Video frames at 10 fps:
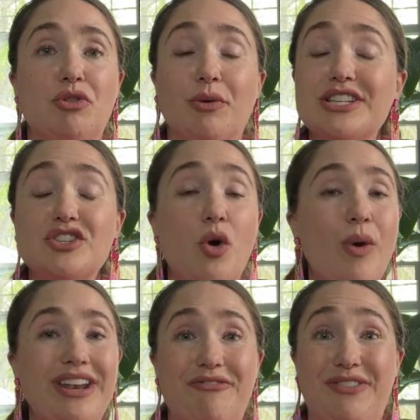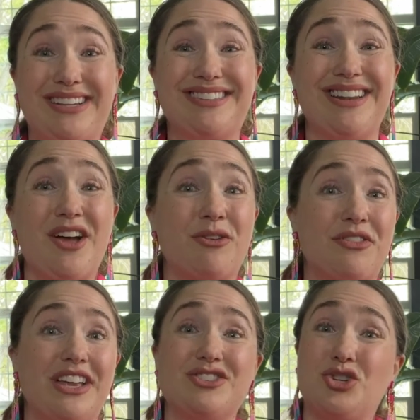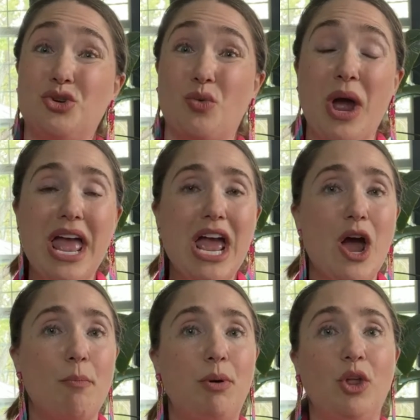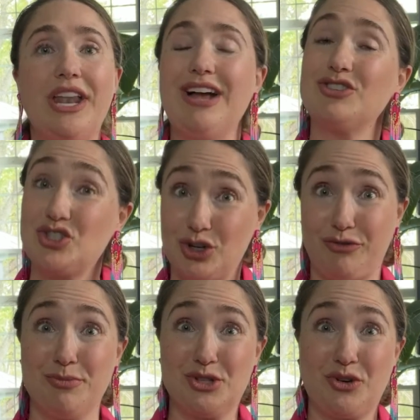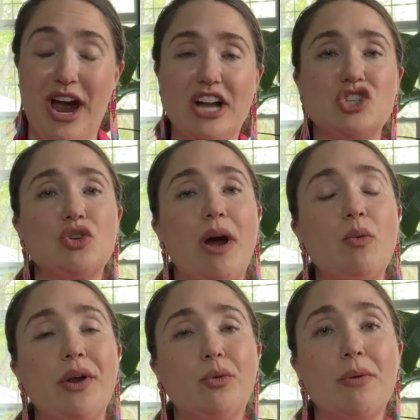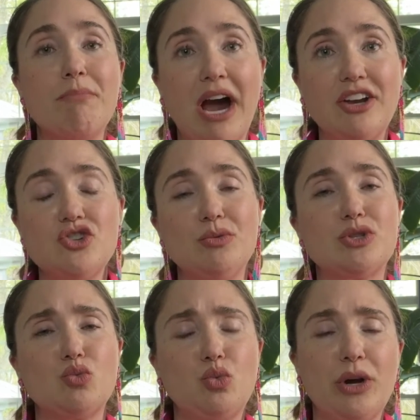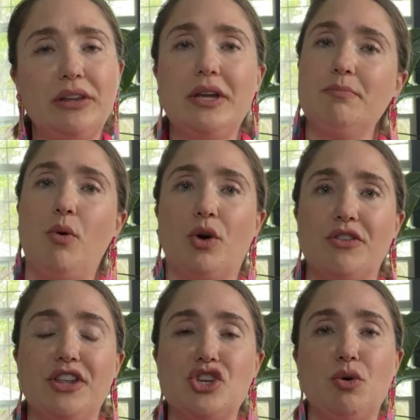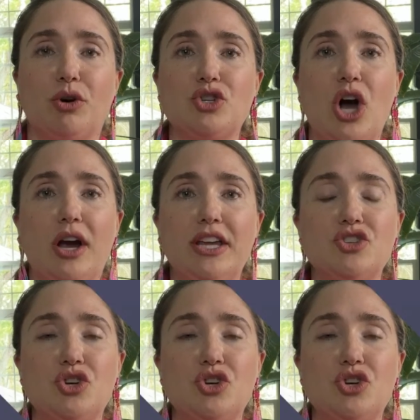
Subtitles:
There is no way to fix it other than to pull it out and start from scratch. So I want to remind you, it's really important that you are talking to